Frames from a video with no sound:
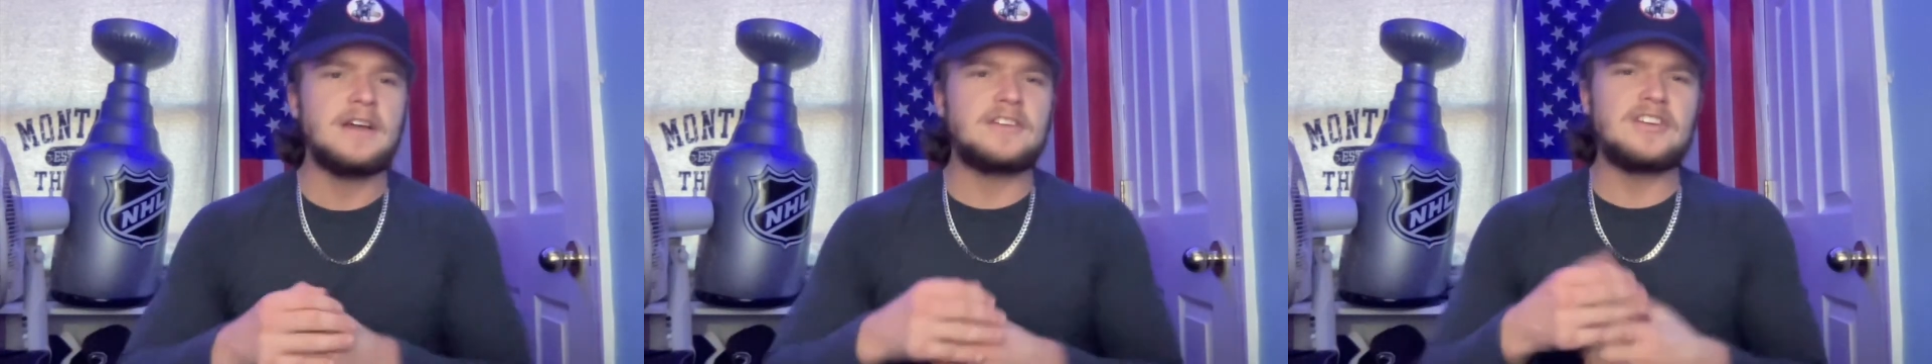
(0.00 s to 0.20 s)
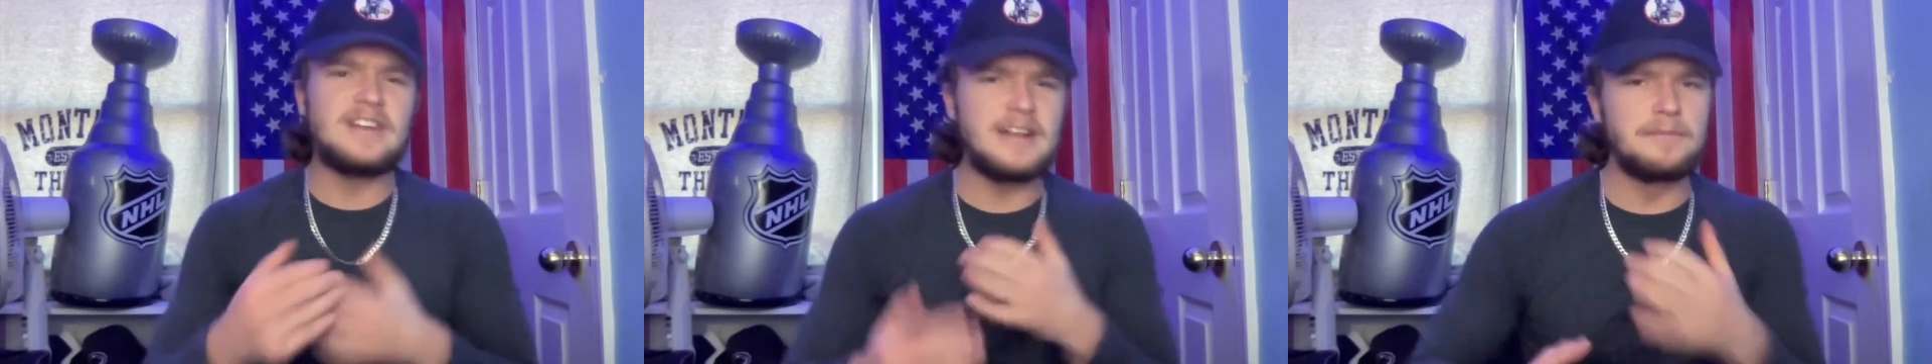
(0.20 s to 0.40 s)

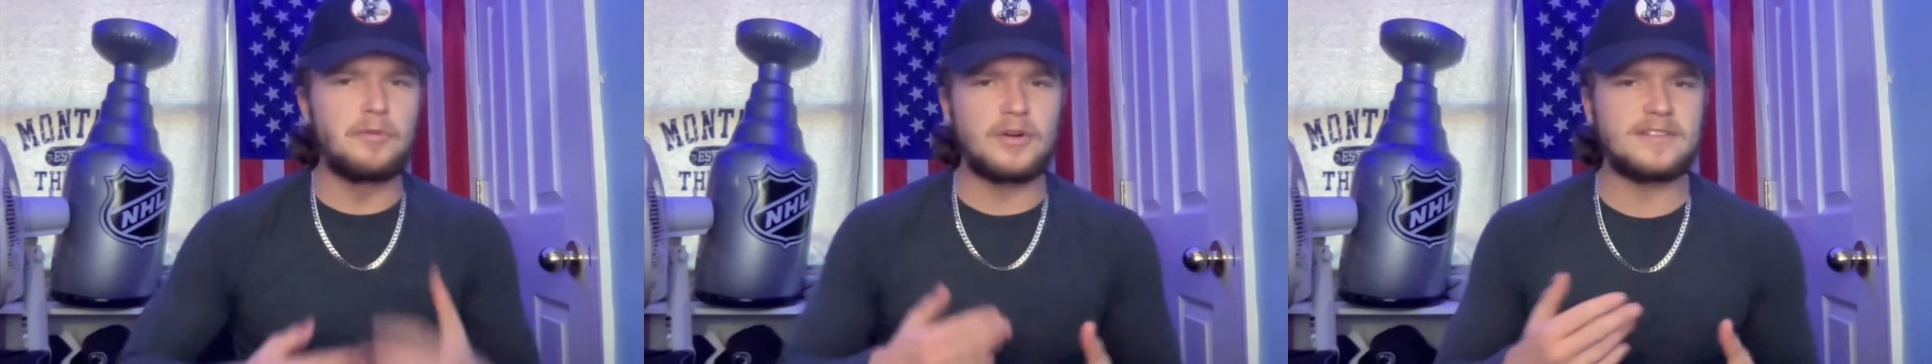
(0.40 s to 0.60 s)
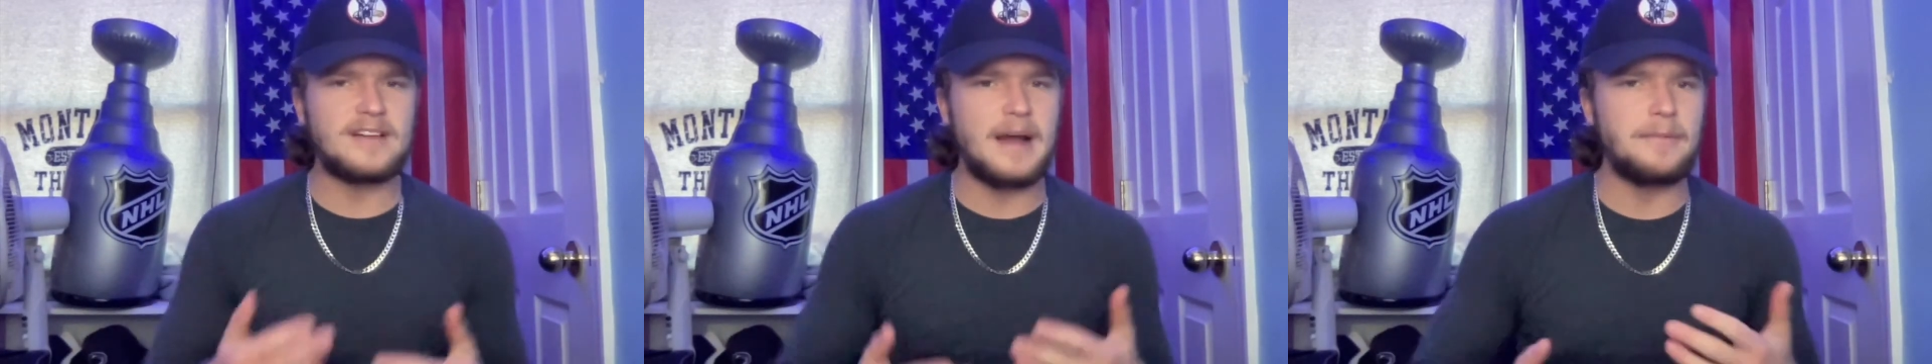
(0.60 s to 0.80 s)
Do you need
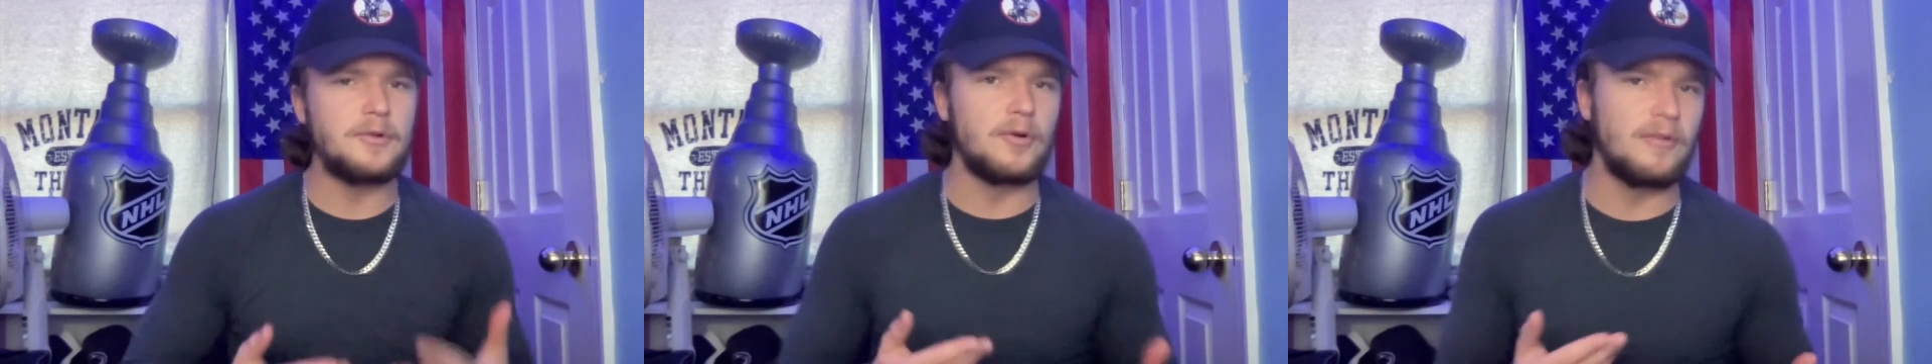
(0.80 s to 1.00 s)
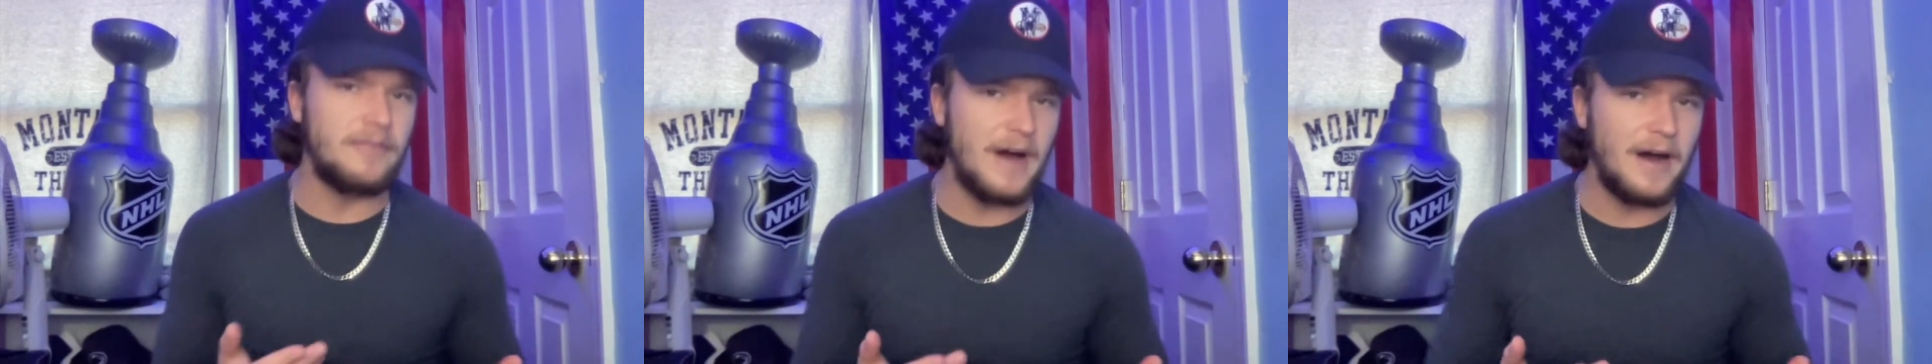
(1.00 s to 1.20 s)
more time
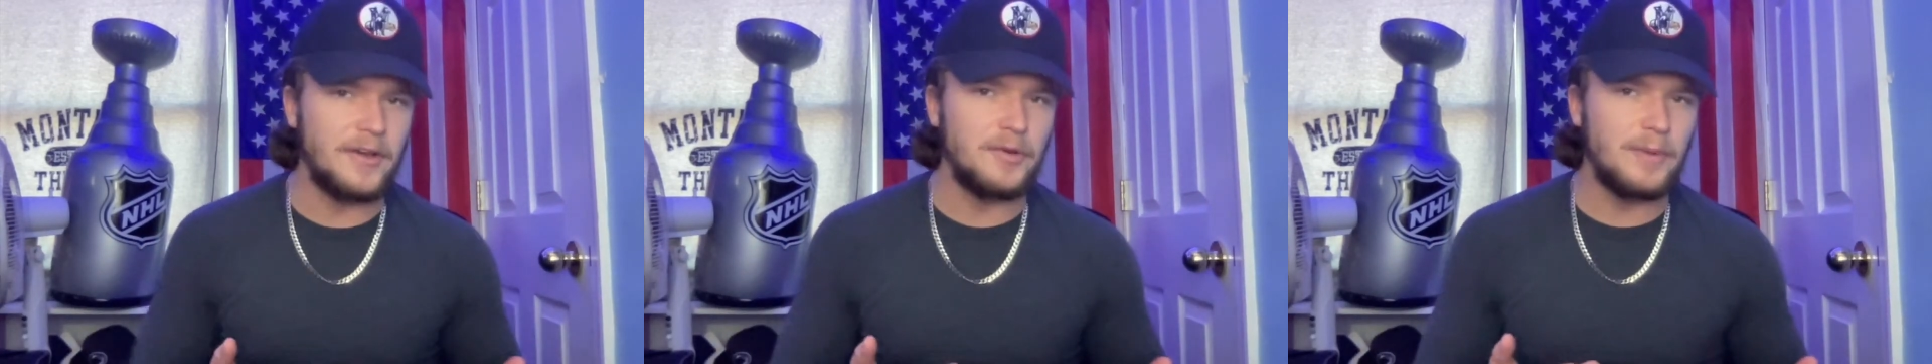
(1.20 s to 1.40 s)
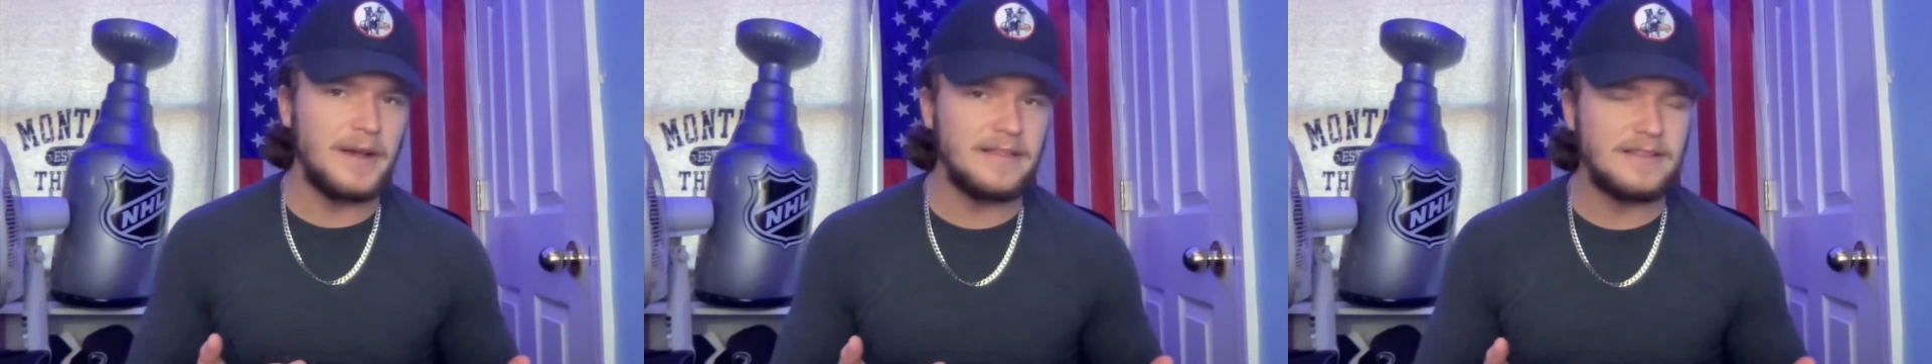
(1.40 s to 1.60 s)
to
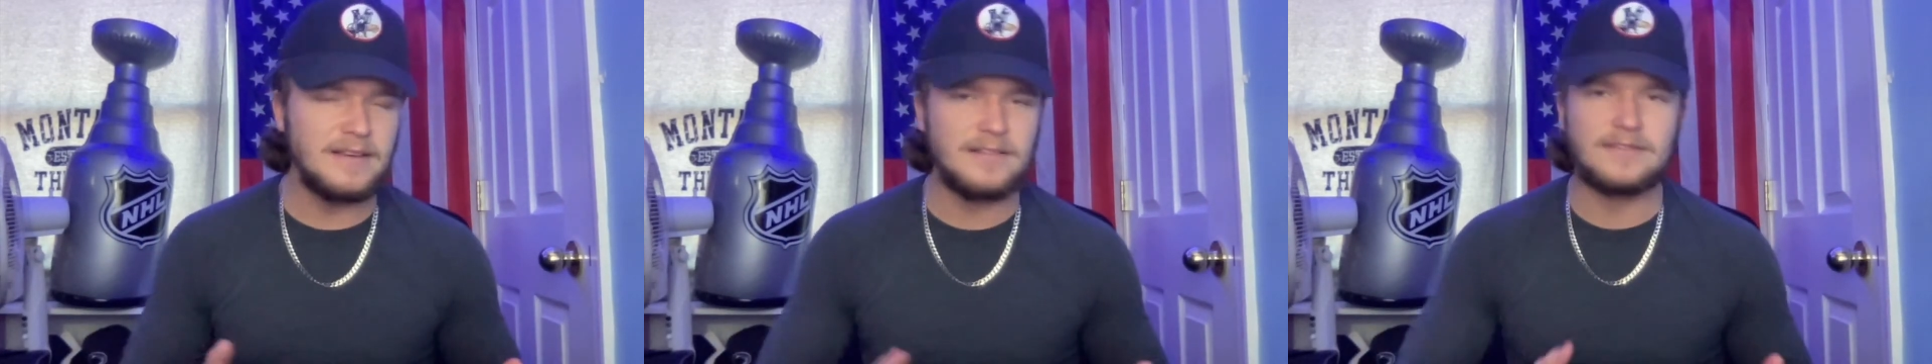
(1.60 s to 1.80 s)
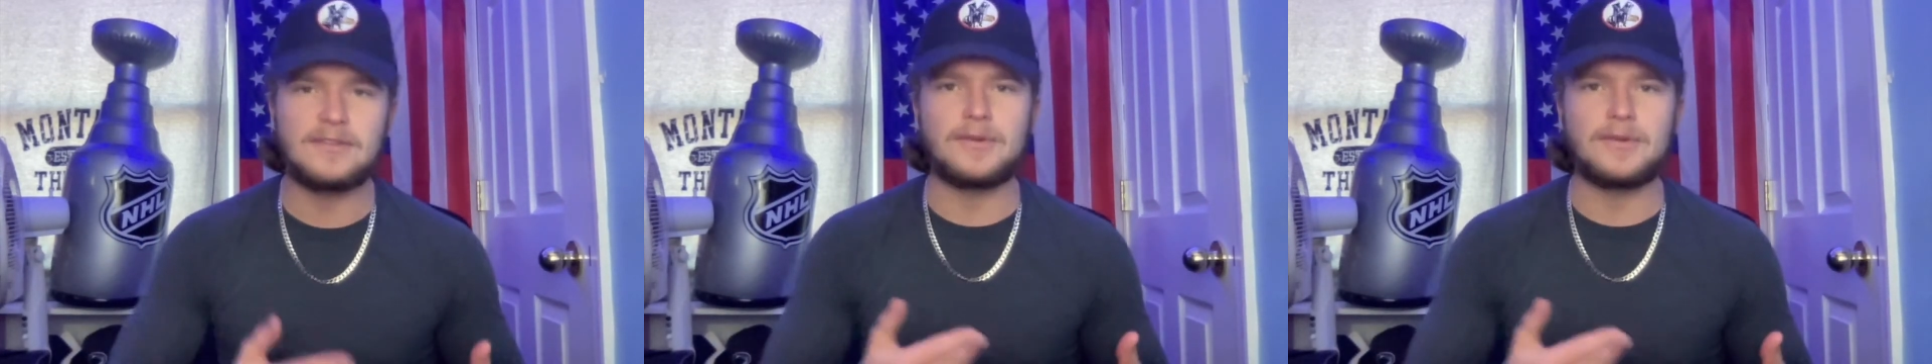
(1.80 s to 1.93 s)
evaluate this?